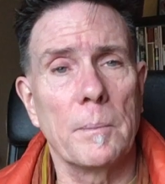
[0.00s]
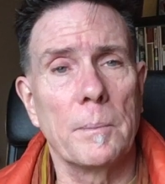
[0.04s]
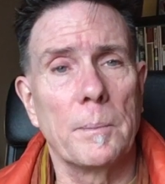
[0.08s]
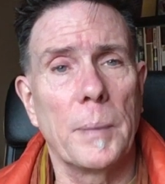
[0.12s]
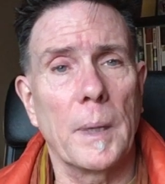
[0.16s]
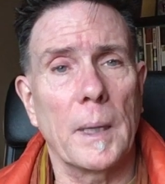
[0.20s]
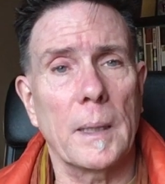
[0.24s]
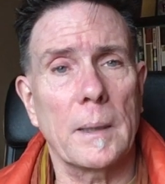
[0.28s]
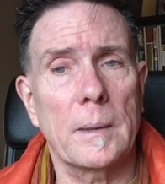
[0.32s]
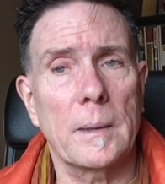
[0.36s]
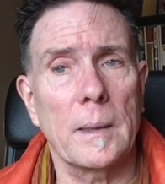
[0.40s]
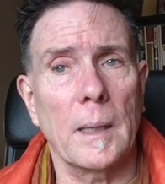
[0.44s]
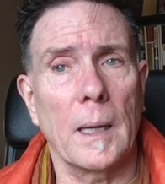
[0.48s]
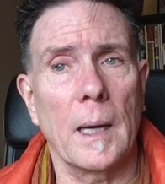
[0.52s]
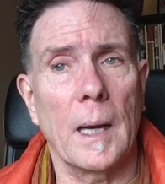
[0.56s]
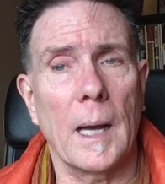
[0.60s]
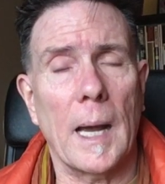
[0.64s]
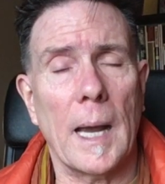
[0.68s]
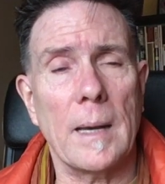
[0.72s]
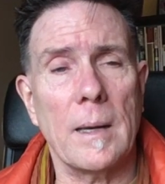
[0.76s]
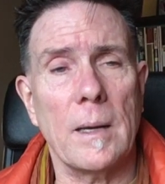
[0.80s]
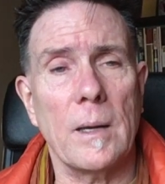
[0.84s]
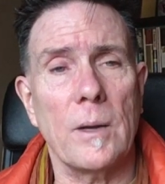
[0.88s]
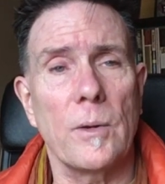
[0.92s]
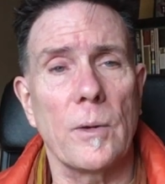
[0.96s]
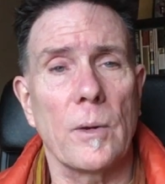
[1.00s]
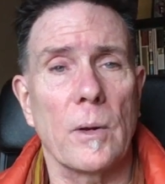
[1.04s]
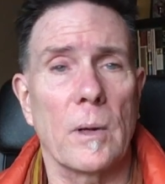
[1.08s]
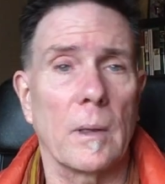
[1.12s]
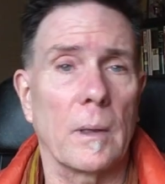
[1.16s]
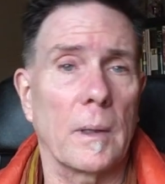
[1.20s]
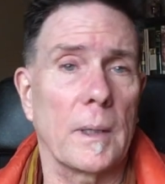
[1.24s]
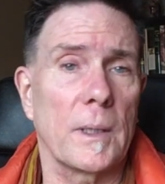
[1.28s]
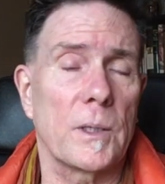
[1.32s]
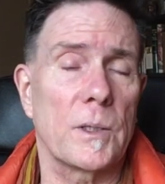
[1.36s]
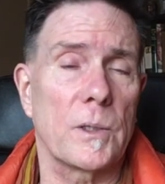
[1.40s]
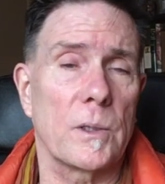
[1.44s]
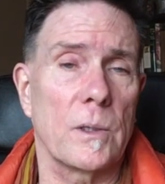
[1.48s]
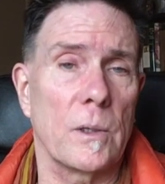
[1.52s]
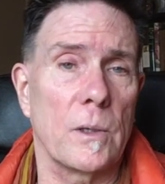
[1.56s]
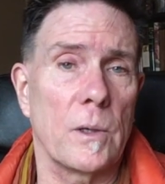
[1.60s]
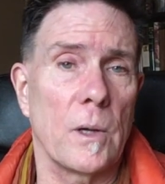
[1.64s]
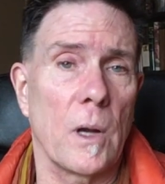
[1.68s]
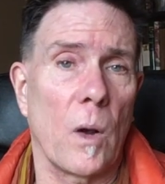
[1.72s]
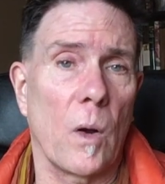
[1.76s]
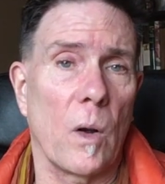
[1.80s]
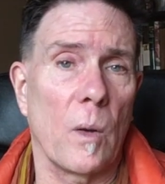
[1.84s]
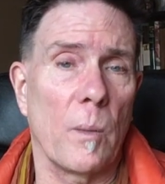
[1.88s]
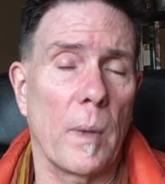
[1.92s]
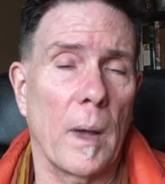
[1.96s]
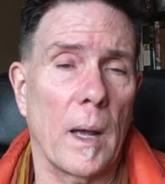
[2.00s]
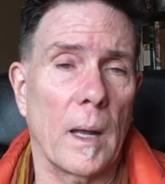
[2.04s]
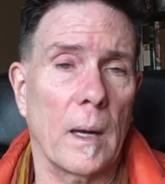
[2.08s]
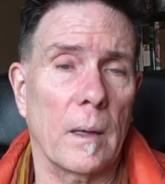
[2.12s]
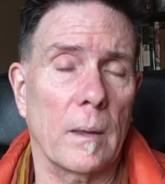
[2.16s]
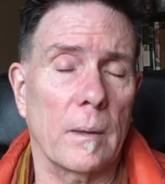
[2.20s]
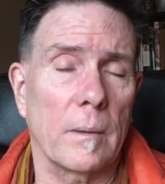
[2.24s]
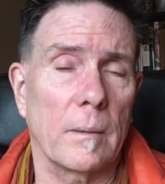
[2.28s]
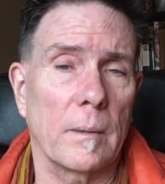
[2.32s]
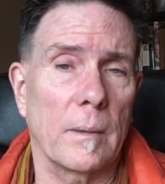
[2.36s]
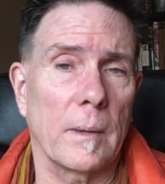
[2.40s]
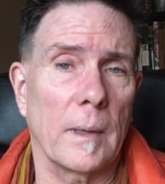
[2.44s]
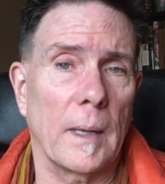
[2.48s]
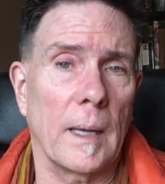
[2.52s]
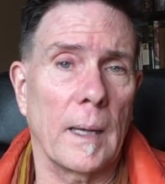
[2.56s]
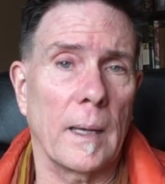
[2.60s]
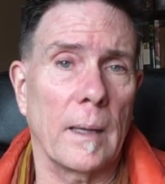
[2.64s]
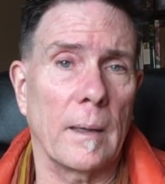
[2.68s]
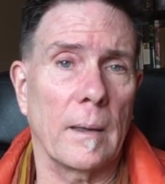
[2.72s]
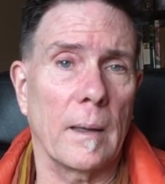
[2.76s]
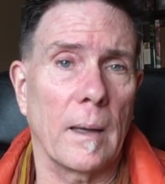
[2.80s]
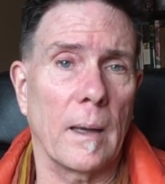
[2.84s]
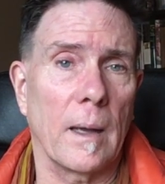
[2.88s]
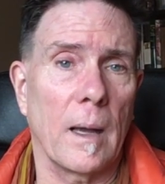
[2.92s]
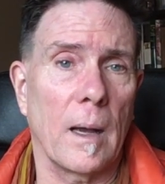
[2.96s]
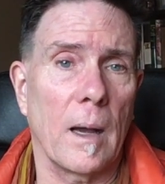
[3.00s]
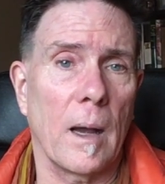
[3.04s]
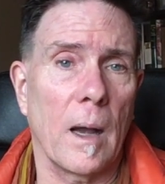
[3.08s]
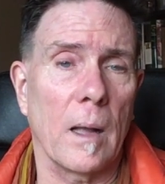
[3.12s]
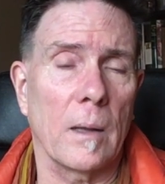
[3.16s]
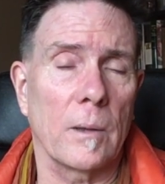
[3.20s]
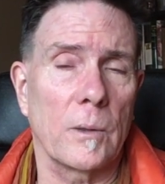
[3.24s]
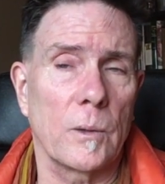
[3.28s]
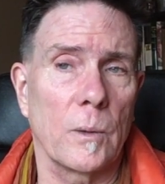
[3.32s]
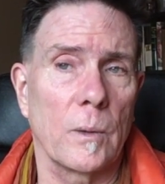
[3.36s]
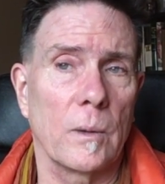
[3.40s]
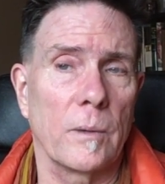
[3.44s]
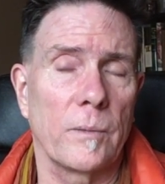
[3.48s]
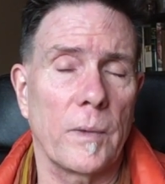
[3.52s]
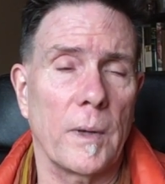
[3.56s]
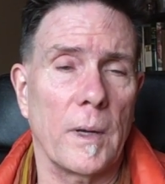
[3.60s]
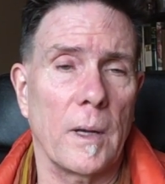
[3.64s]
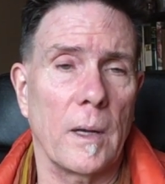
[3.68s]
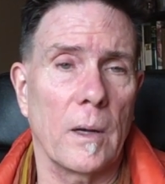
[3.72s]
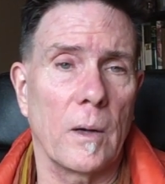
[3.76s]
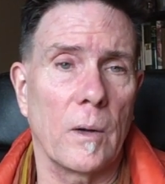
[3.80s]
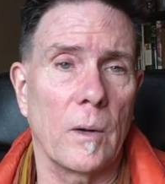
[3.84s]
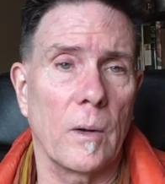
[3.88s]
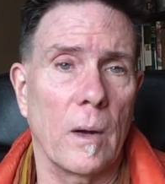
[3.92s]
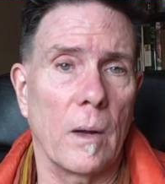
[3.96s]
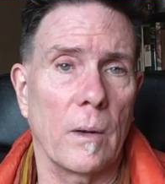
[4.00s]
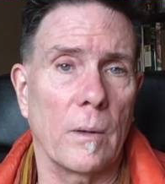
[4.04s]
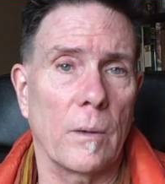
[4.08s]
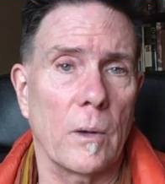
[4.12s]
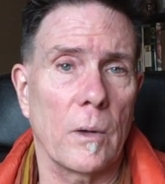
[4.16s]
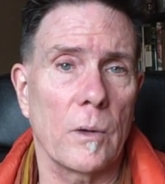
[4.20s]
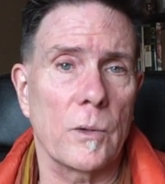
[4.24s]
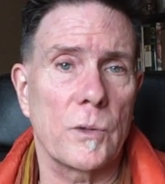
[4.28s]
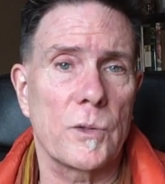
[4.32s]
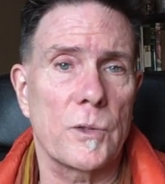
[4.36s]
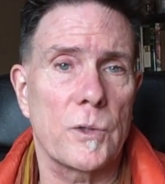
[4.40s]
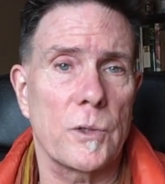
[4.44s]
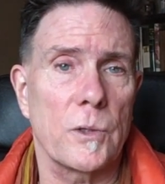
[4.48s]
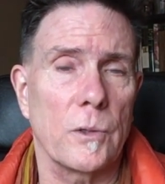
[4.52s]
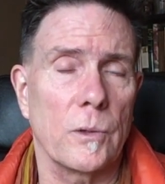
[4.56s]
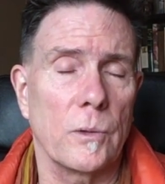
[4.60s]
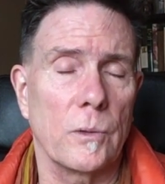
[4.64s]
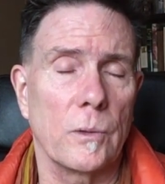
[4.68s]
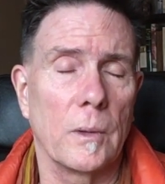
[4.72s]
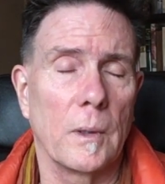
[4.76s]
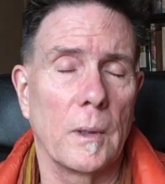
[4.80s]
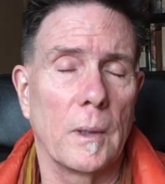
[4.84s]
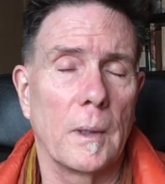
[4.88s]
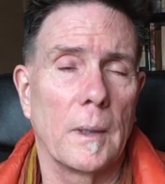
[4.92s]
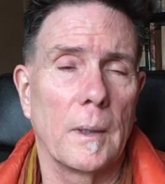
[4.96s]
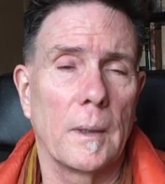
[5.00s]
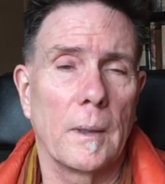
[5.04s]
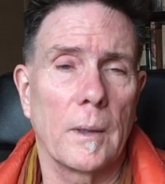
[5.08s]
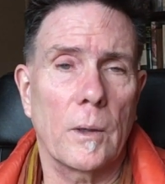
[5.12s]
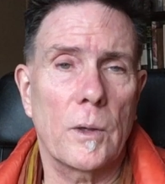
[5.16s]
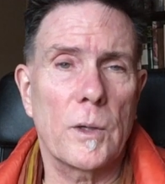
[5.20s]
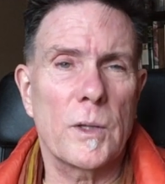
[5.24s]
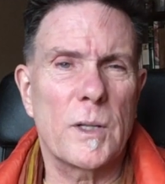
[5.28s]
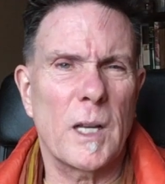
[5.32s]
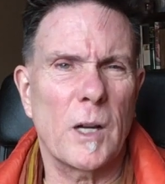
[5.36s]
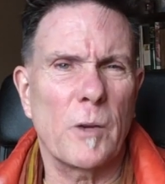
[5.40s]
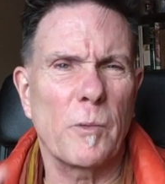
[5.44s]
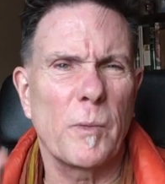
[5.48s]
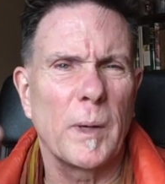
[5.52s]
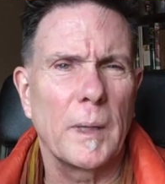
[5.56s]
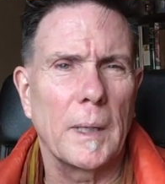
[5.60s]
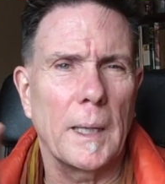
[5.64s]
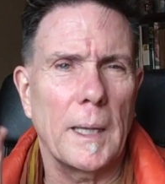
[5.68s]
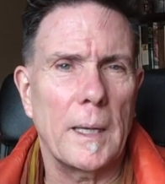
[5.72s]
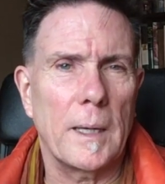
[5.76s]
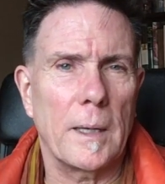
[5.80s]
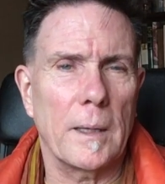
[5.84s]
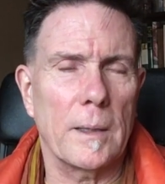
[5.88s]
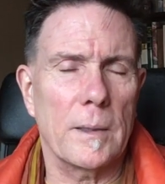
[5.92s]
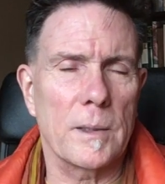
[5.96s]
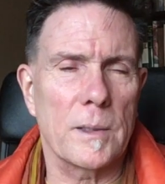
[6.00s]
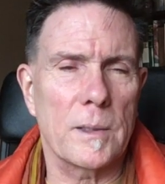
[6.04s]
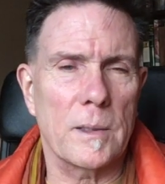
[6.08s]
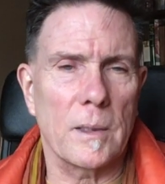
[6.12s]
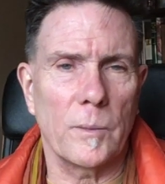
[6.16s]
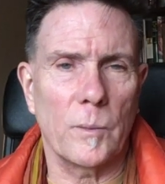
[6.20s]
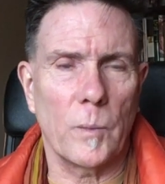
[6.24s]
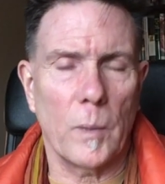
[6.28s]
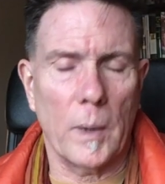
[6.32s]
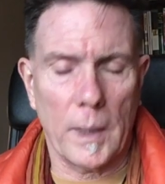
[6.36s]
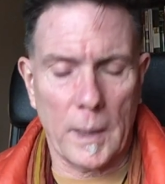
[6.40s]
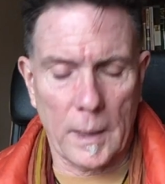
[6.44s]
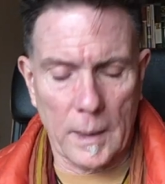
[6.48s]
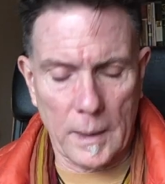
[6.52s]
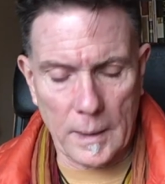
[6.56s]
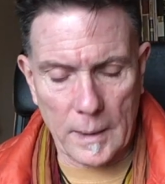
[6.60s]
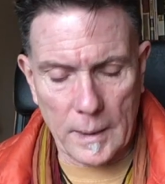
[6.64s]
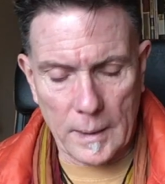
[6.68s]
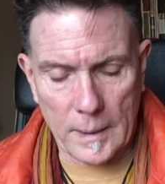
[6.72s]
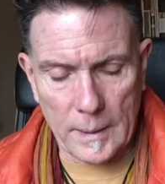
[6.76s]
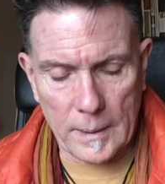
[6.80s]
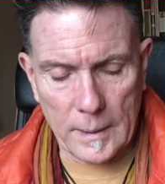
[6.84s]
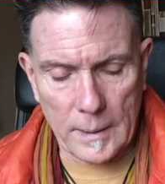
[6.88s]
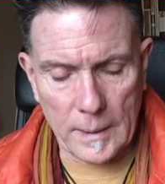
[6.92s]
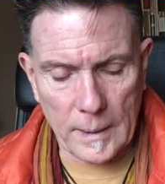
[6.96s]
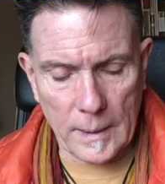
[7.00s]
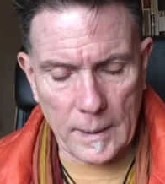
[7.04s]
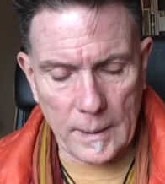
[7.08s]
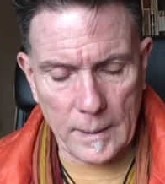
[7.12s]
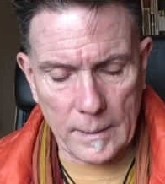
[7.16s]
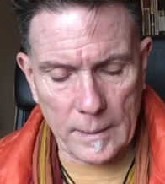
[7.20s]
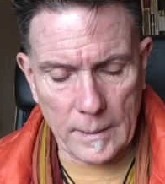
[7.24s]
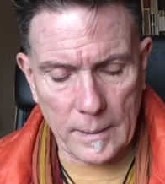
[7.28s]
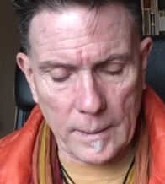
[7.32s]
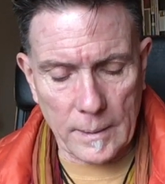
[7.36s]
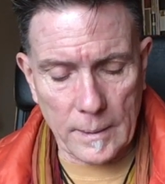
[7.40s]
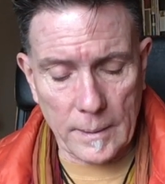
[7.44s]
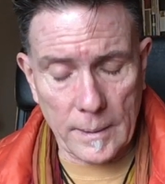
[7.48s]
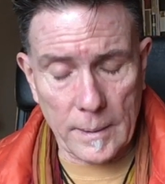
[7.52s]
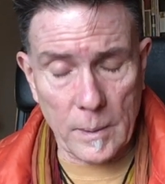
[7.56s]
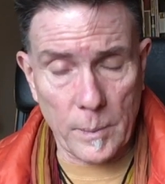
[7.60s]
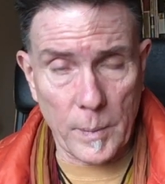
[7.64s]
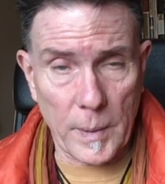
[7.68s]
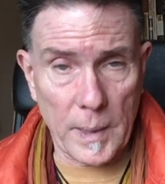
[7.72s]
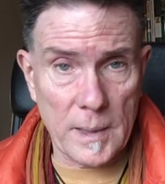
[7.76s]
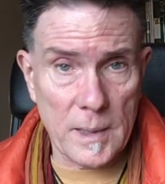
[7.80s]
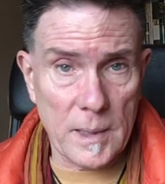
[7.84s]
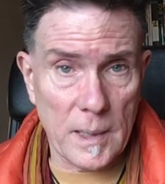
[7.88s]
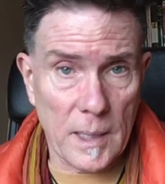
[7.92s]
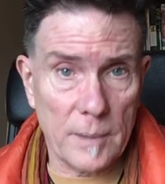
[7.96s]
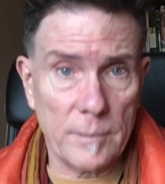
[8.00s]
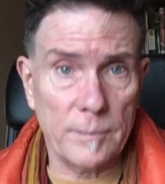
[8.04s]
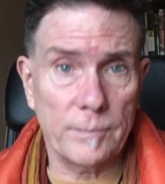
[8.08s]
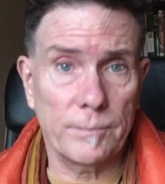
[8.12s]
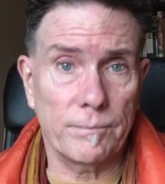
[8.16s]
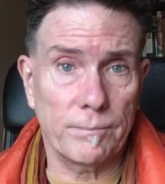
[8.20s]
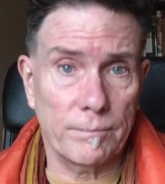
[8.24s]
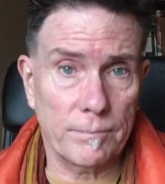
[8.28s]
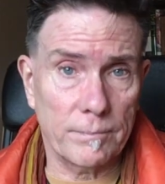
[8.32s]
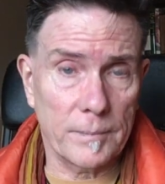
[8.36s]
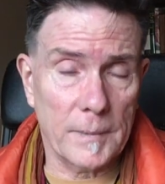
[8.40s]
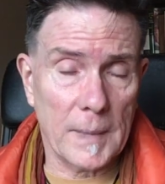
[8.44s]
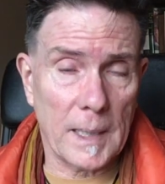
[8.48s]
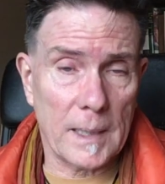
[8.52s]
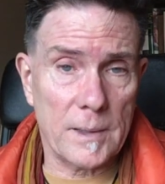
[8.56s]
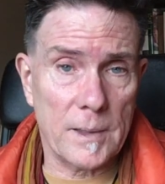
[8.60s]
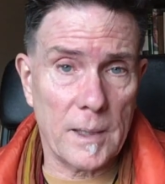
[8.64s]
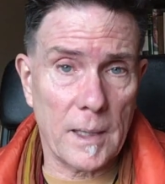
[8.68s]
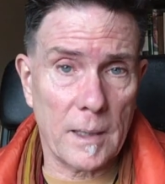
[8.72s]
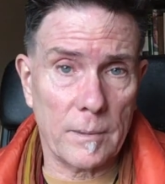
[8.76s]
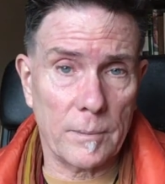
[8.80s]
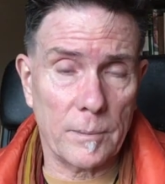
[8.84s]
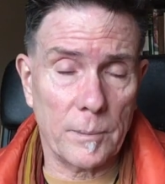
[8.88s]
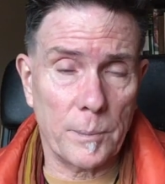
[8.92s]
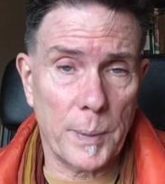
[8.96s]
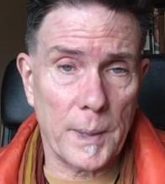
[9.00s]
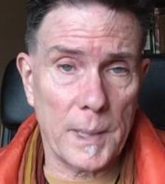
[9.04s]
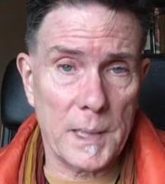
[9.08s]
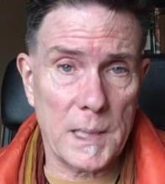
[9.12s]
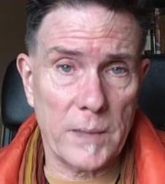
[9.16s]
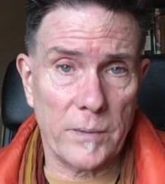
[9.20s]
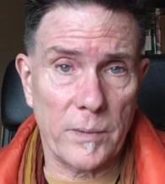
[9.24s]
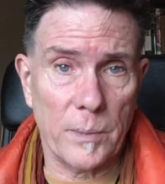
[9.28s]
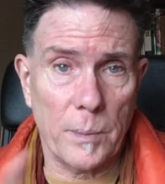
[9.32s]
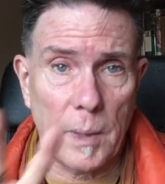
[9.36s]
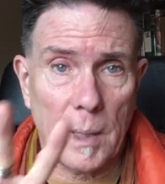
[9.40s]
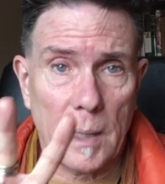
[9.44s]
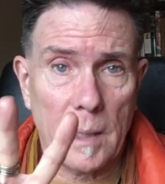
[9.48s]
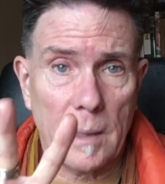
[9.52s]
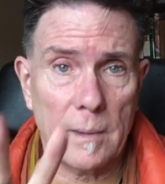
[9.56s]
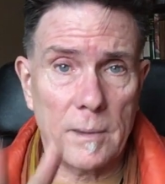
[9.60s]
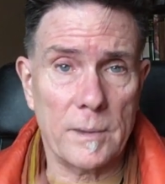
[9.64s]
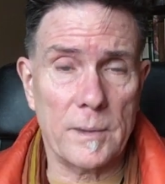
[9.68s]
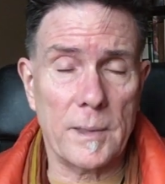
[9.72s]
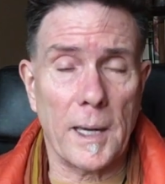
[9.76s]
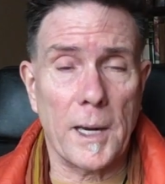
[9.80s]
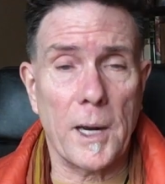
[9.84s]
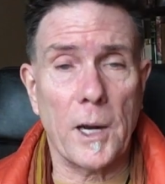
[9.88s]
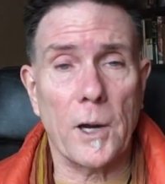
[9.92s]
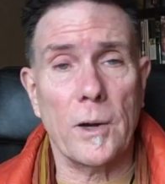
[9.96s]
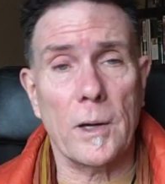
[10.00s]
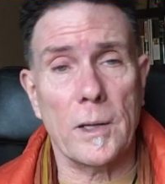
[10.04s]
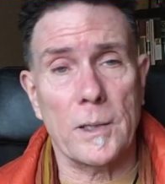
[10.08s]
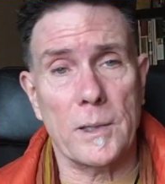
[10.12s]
but I need you to at least know about it, and I'll do a video on those two because they're related in some way. And in the meantime, that's it. Peace, everybody. Take care of